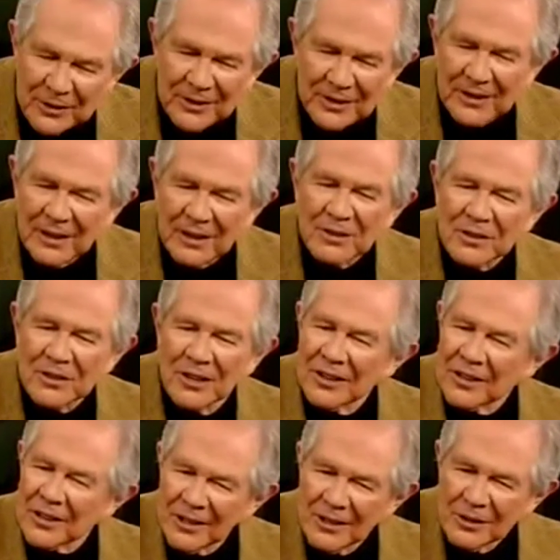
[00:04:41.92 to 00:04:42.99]
thought that, you know,
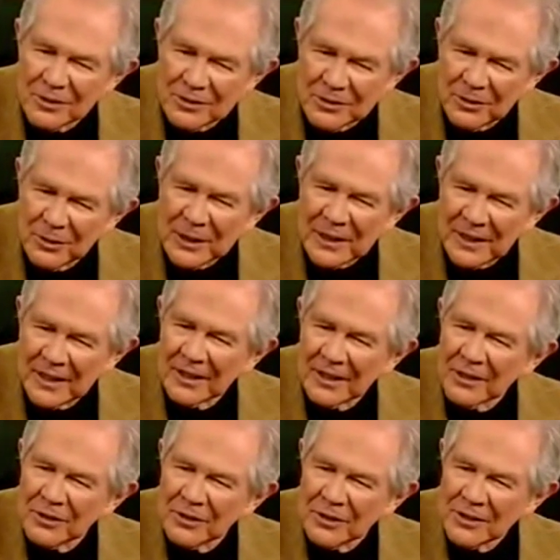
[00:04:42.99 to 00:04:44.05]
cardio was the way to
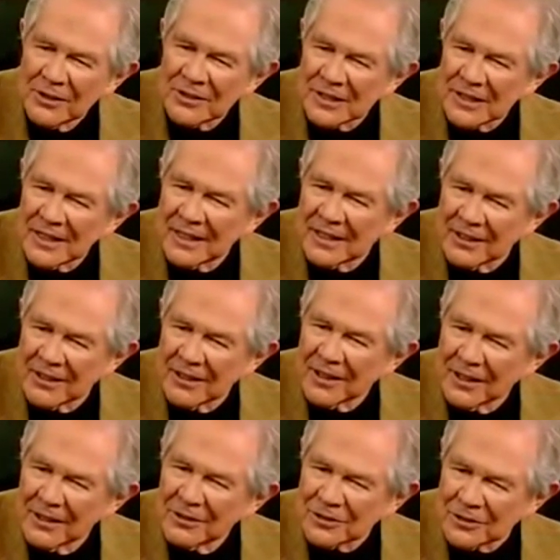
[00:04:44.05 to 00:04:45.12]
go, and you're saying
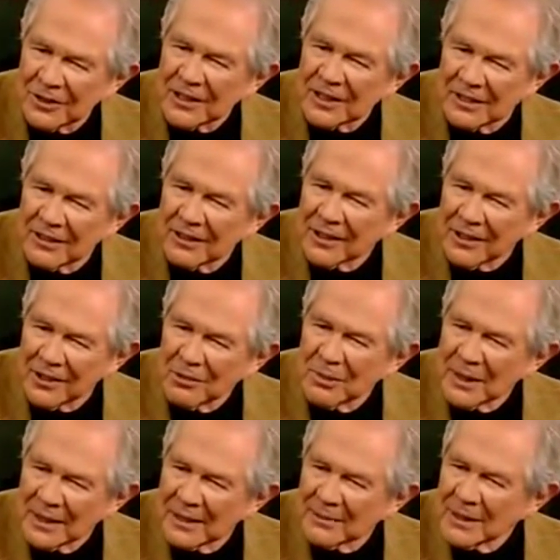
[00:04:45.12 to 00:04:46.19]
cardio, straight cardio,
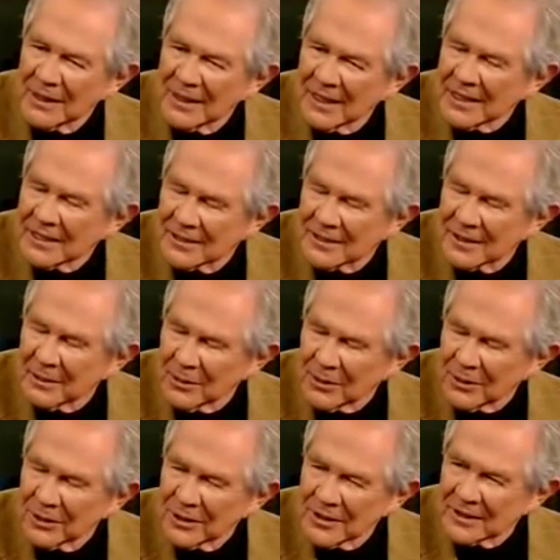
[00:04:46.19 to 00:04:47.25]
may not be the answer
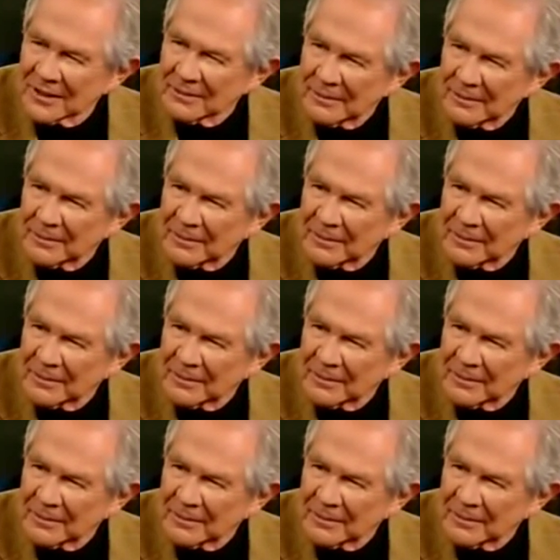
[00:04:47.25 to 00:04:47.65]
anymore. What is it?